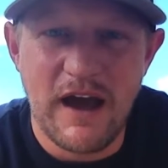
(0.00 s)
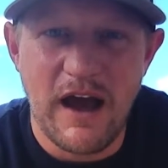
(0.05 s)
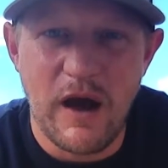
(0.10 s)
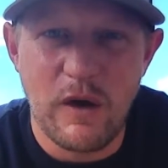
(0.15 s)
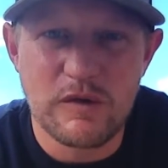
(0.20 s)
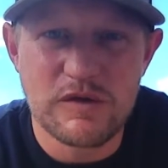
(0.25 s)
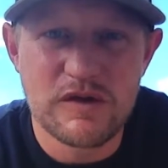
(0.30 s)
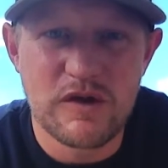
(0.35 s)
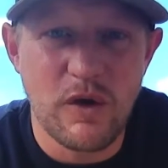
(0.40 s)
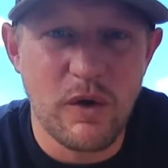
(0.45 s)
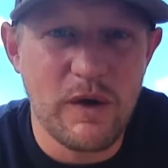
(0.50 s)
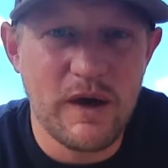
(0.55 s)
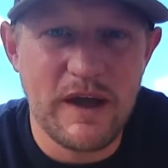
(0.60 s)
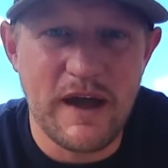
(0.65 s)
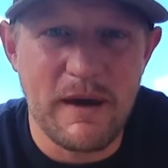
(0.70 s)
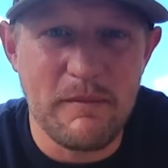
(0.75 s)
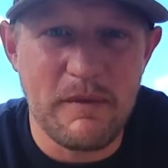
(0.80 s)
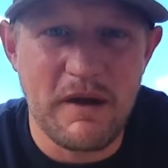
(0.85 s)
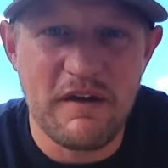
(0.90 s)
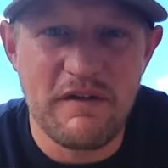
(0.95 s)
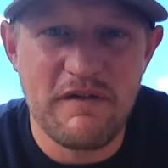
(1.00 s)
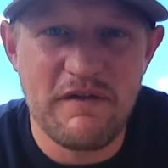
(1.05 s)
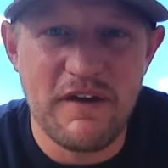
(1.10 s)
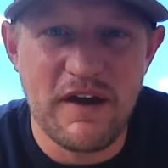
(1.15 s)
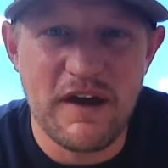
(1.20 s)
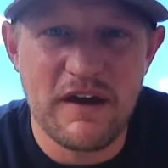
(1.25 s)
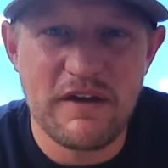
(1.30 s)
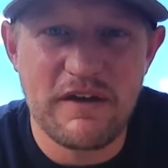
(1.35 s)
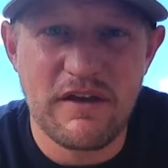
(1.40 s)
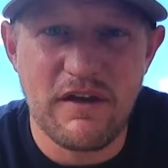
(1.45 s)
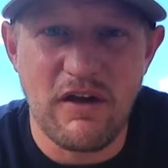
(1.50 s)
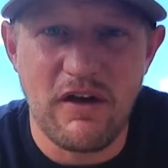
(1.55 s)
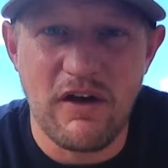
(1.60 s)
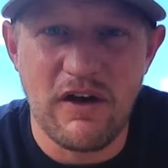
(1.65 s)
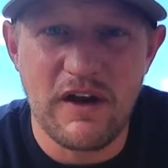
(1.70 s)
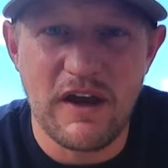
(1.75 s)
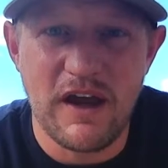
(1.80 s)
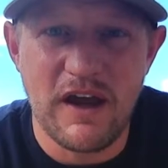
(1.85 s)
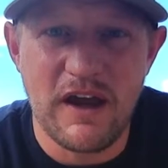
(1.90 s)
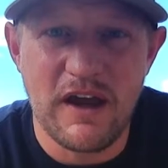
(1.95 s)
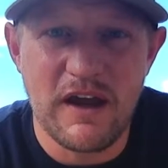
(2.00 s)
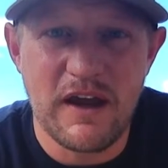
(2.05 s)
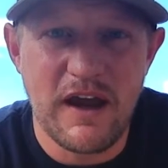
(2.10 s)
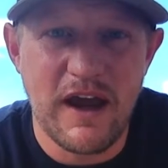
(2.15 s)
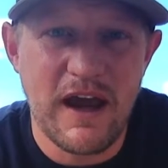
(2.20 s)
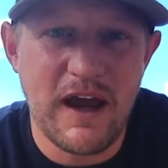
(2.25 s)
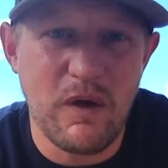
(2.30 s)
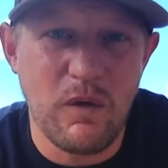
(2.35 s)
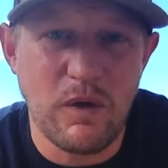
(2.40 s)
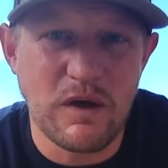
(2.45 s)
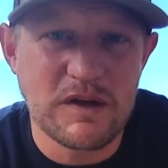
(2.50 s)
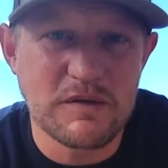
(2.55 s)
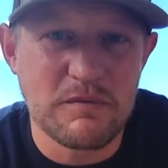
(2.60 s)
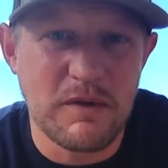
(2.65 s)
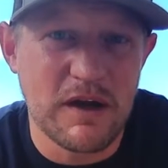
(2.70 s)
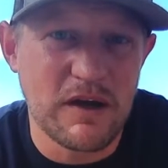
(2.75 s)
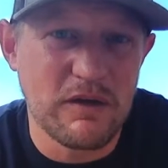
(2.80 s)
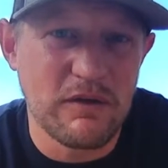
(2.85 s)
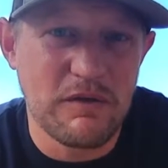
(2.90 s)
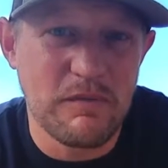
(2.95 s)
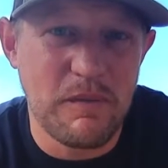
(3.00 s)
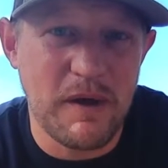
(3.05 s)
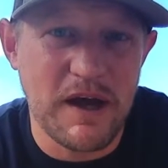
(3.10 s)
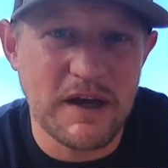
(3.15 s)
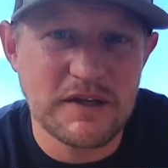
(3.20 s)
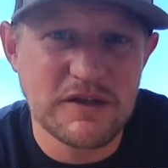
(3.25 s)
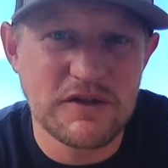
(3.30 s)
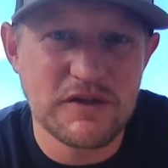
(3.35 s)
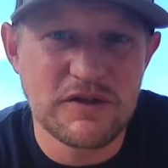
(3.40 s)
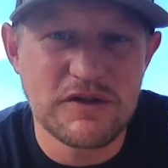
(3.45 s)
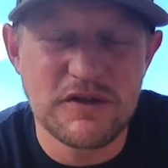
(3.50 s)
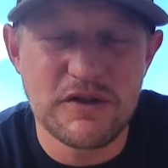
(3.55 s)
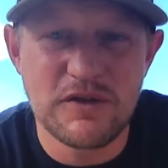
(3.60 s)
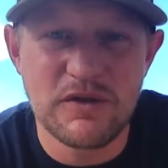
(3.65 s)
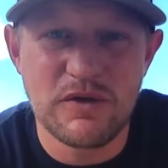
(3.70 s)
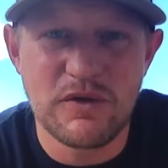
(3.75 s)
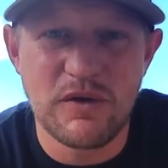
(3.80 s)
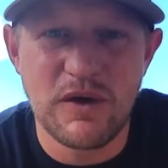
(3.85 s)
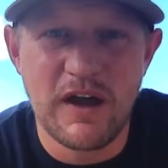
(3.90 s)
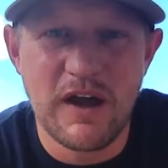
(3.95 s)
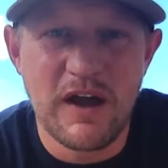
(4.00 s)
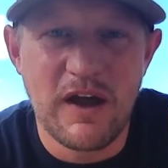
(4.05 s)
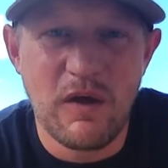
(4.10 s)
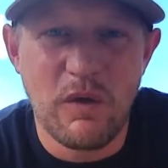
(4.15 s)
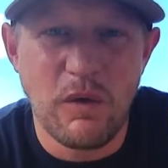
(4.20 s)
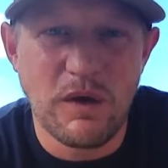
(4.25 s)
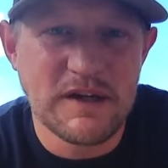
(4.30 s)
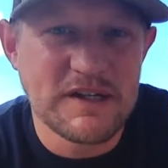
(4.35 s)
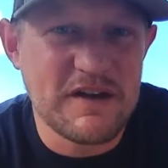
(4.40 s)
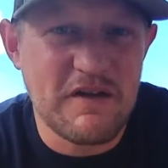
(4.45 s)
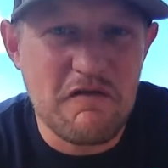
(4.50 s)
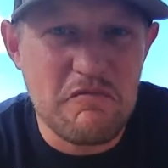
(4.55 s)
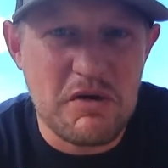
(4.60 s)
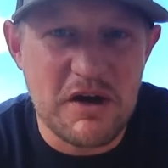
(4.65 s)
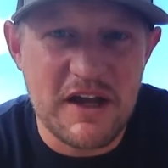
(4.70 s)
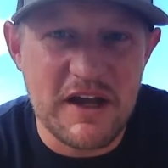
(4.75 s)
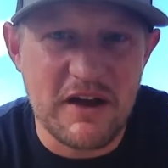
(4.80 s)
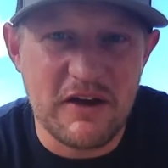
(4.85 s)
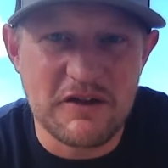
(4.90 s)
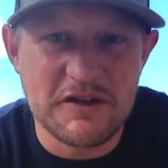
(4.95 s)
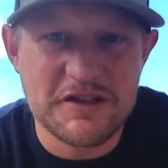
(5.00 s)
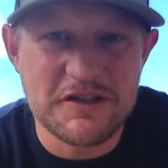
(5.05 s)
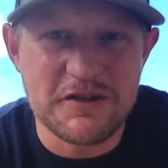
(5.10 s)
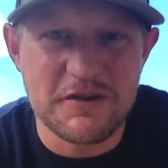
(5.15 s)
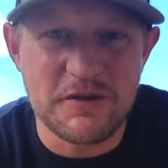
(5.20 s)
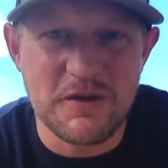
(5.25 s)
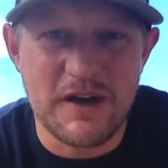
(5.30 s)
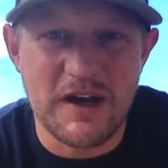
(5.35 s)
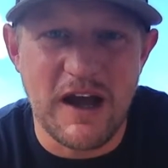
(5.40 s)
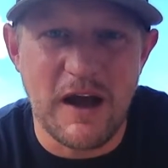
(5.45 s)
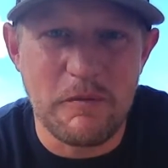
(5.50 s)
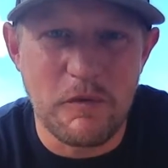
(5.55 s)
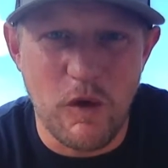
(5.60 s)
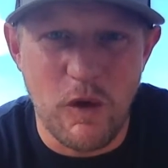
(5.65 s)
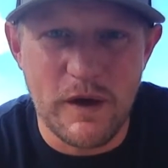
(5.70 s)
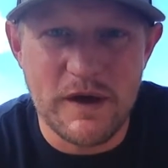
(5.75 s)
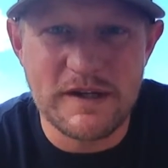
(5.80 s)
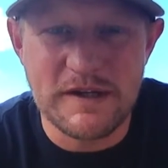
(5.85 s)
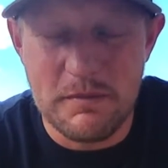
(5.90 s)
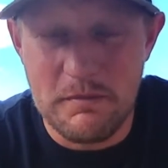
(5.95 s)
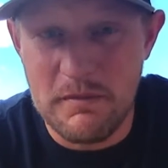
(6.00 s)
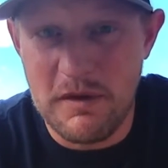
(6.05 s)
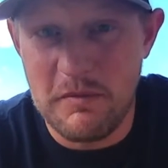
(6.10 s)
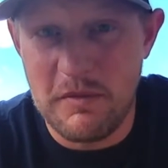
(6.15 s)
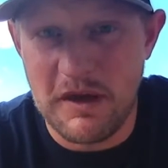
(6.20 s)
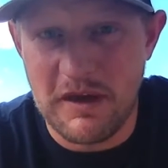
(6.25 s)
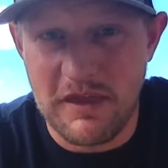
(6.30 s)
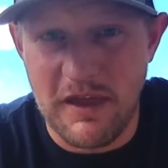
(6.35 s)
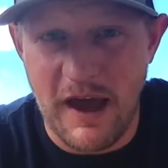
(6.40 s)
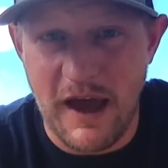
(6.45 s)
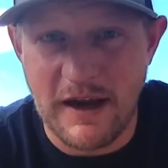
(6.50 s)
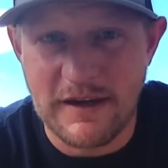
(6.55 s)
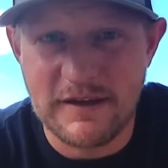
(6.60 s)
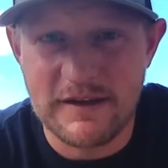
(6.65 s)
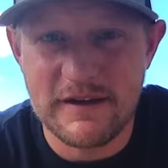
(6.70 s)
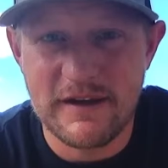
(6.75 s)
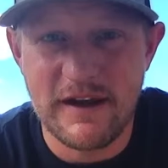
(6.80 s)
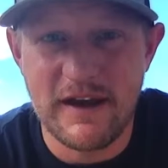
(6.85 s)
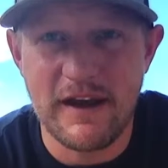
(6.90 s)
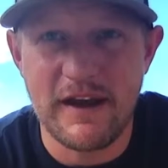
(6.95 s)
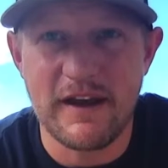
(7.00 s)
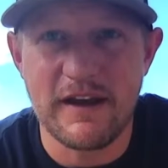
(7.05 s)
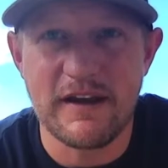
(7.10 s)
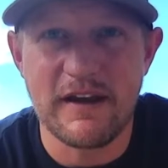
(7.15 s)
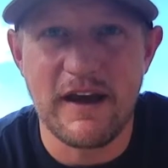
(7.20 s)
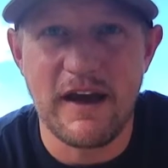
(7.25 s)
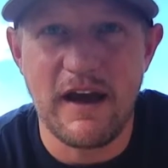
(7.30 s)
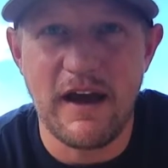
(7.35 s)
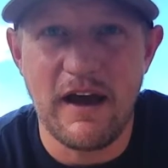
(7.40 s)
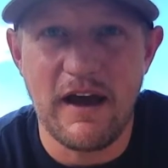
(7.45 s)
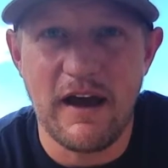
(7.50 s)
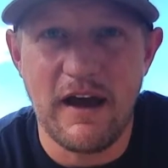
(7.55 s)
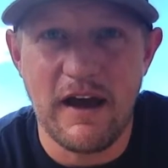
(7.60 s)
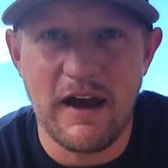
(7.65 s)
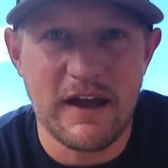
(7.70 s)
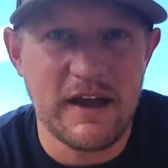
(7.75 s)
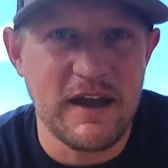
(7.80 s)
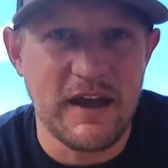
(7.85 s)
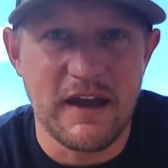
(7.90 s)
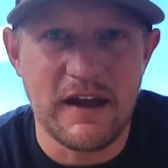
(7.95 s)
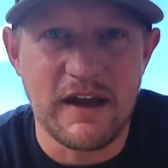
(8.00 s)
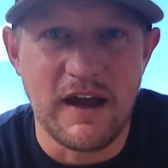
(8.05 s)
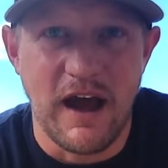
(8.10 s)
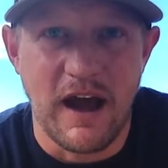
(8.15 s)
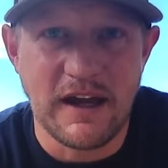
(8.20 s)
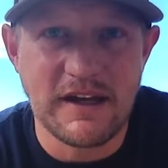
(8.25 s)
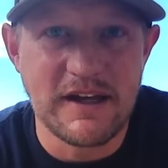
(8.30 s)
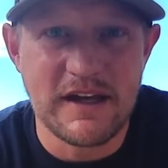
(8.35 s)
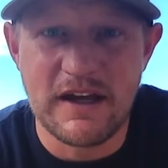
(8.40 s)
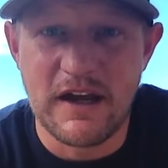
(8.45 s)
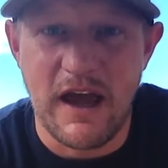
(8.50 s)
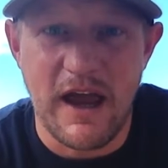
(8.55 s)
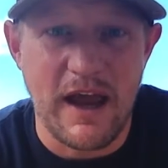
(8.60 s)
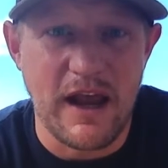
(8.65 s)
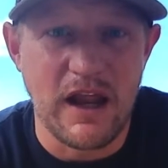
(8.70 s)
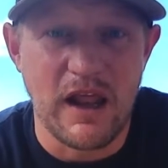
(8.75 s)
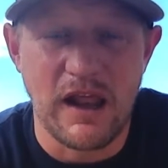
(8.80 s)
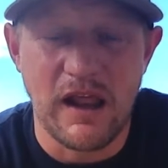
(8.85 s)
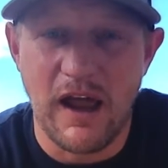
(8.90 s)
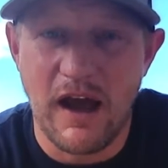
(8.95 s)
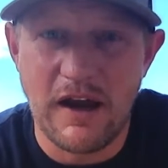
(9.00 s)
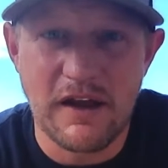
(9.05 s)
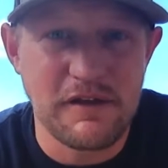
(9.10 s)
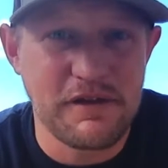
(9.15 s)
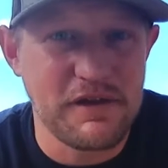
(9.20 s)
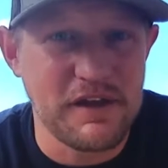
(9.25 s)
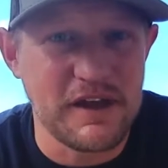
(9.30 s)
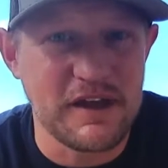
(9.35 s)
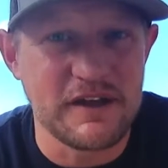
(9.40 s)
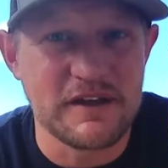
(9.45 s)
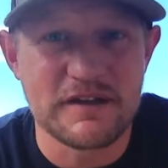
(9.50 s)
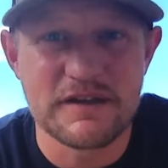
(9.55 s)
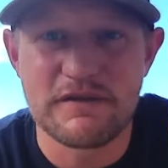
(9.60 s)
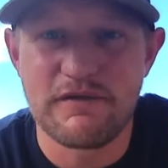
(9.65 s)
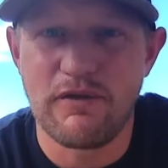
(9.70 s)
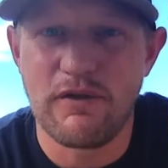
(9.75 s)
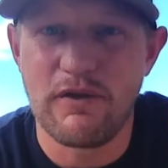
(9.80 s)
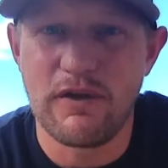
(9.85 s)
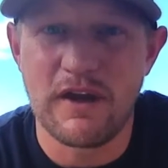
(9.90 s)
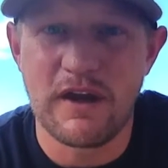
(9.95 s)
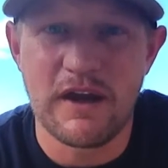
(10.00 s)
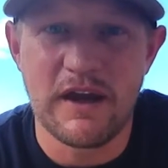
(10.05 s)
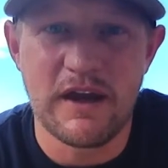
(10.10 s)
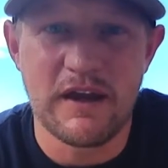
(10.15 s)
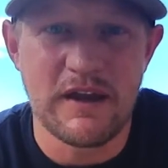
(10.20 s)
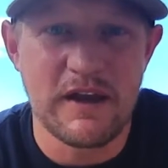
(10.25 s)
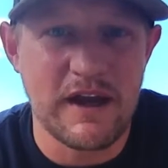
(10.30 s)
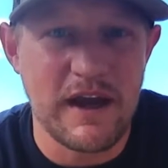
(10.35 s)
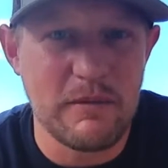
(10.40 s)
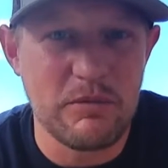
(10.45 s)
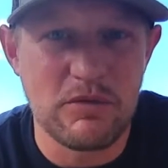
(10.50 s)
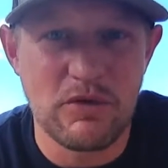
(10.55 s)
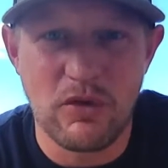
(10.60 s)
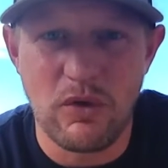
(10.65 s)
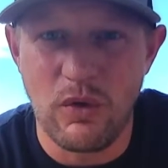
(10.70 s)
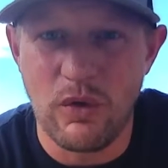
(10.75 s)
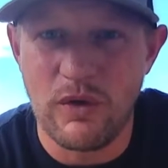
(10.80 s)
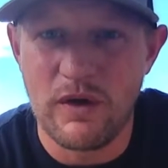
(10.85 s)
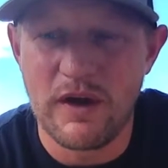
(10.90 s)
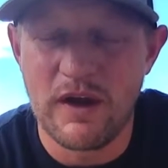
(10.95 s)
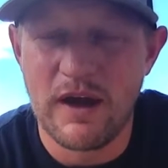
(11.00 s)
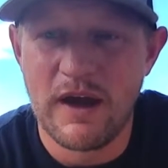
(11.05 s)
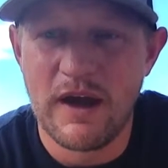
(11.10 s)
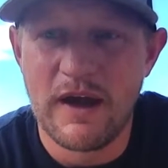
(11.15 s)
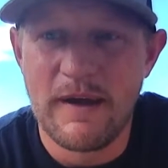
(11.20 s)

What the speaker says: I was going at my faith on a, hey, what does my youth pastor do? What is everybody else doing? I'm going to mimic that. And again, I did a lot of things in the name of the Lord.